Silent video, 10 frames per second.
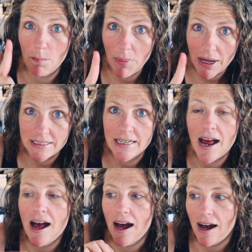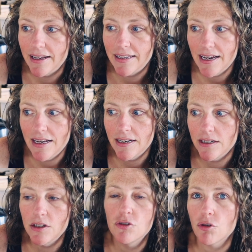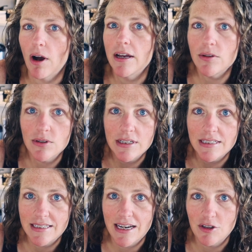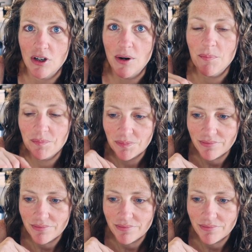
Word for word: but I can try using dictation